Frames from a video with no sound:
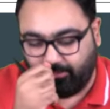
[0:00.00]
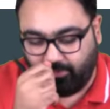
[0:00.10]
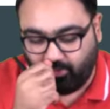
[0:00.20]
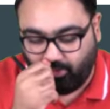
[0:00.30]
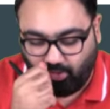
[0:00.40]
the
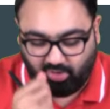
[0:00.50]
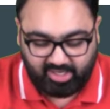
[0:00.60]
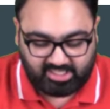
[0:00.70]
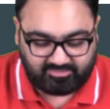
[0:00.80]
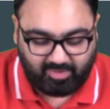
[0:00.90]
blue hole
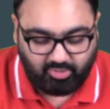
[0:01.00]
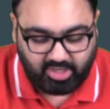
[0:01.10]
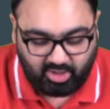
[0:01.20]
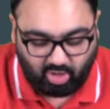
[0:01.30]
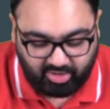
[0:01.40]
is found
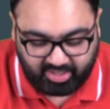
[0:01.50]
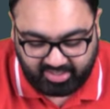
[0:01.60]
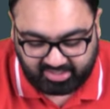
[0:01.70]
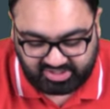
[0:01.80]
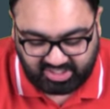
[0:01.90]
in
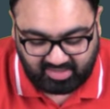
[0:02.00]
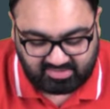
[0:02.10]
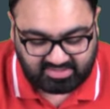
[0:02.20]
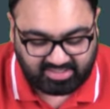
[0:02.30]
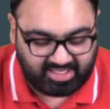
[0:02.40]
continental
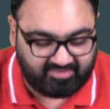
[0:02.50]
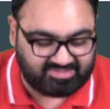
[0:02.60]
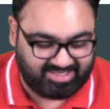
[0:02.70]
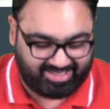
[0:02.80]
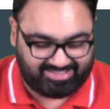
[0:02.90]
shelves,
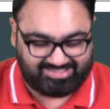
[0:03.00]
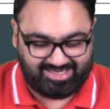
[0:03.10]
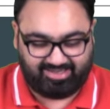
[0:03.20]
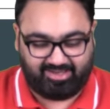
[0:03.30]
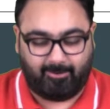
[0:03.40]
reefs,
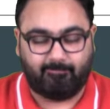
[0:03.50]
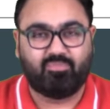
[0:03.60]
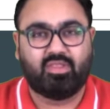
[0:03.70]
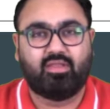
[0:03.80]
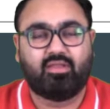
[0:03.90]
etc.
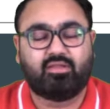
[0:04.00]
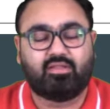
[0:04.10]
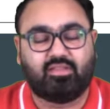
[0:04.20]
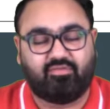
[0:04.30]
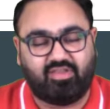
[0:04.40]

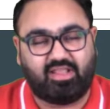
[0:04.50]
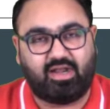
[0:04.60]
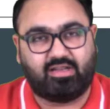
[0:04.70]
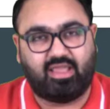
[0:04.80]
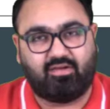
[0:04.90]
The way
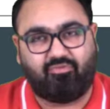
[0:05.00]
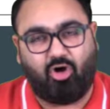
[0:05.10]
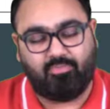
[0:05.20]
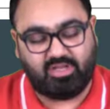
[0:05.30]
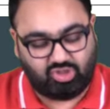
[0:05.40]
that they are
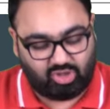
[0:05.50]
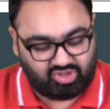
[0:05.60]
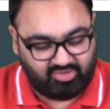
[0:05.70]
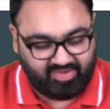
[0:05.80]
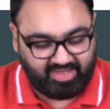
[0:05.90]
formed is
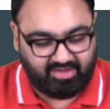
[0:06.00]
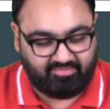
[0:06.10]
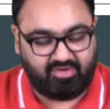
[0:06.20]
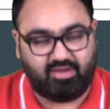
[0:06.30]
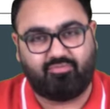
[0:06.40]
also very
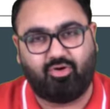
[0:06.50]
different